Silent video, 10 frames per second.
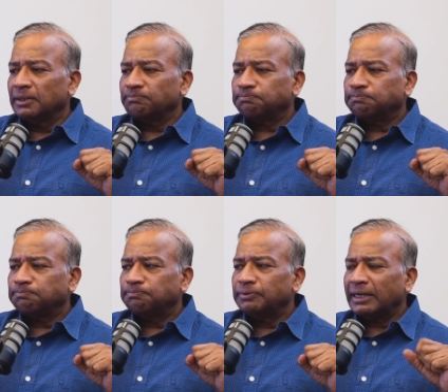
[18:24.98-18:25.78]
uh,
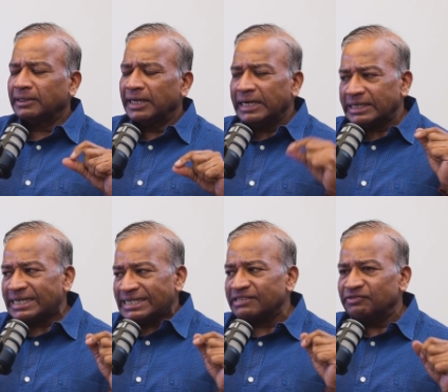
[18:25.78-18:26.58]
that, in a
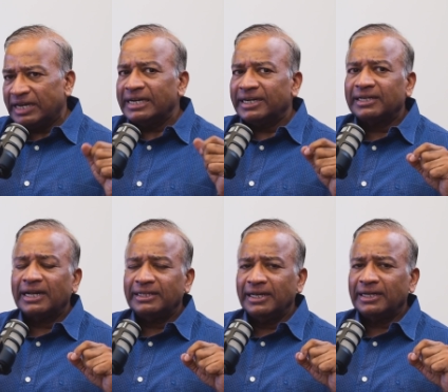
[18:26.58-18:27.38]
sense, have nailed it,
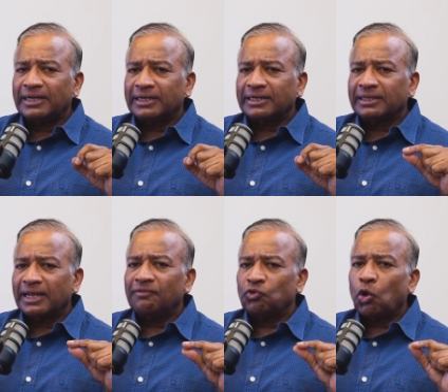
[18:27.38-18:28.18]
I think
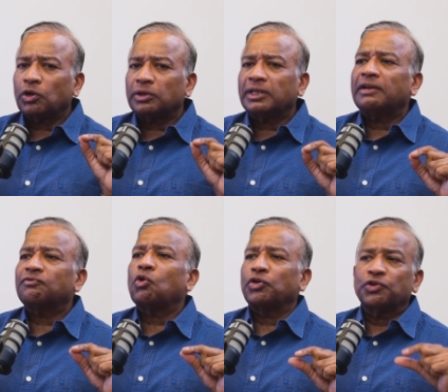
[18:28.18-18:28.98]
there are a lot that
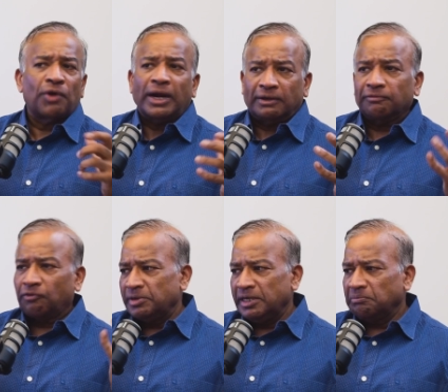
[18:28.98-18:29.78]
have got it right.
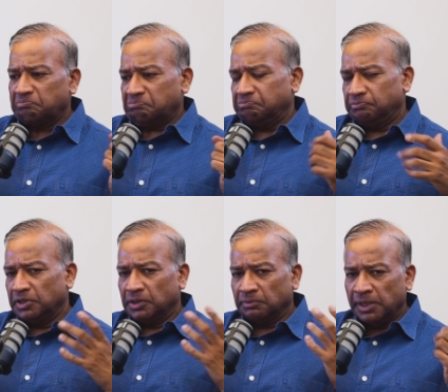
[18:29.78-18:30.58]
For me,
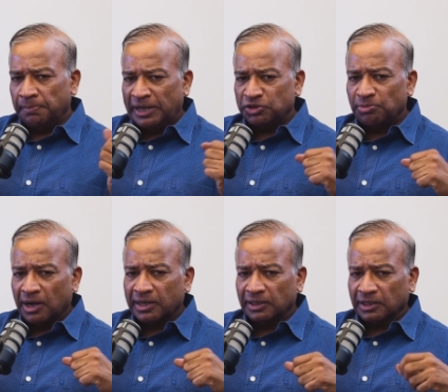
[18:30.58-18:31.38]
you know, the
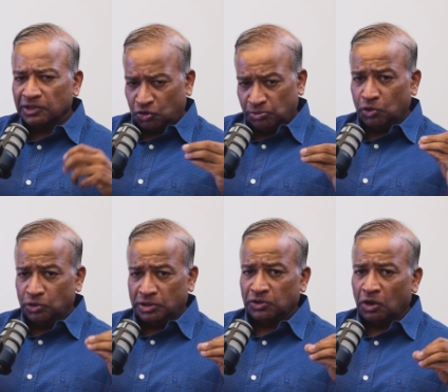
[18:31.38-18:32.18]
benchmark in the consumer
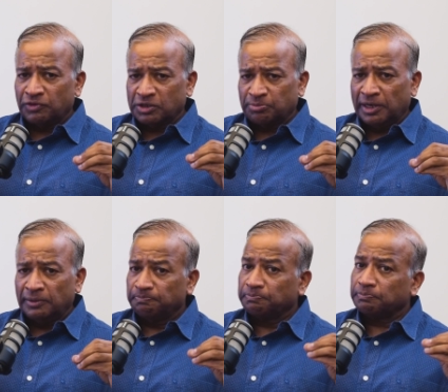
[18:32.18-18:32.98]
goods has always
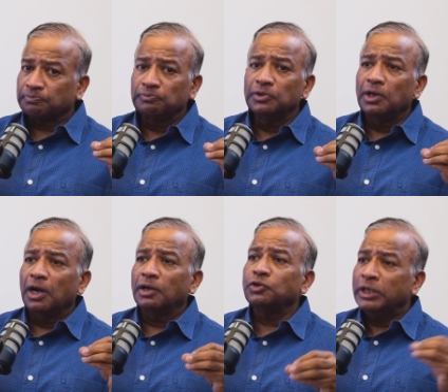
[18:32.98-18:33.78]
been
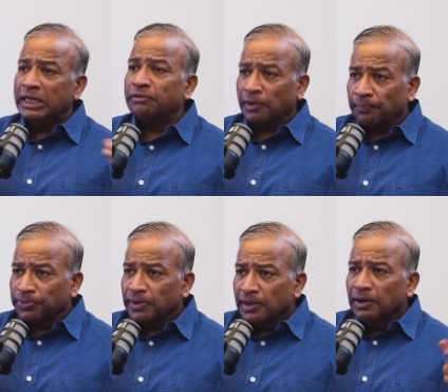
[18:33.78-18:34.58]
uh, deliver,
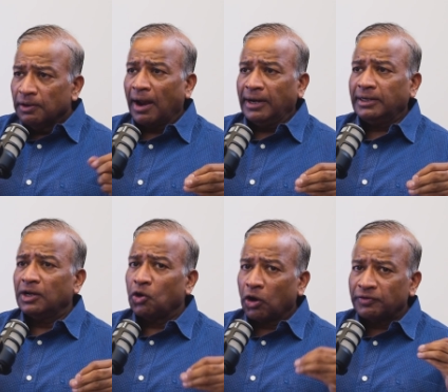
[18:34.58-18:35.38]
right?
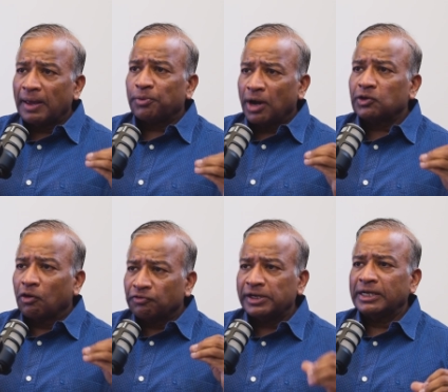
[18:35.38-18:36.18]
A lot of their product
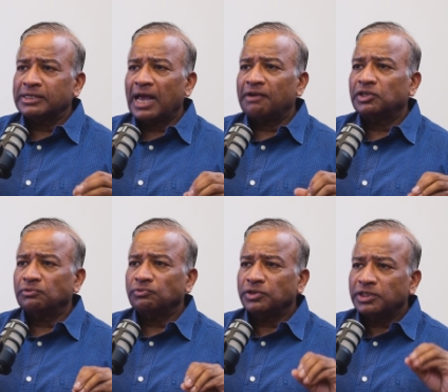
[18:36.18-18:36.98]
offerings have a
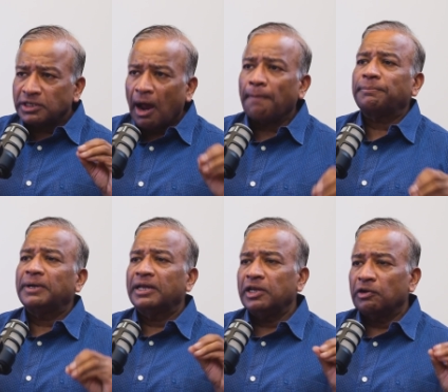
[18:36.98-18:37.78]
sharp
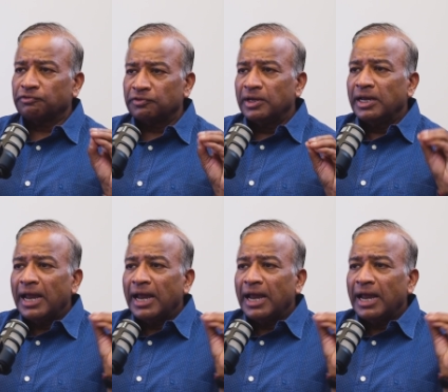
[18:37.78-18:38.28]
degree of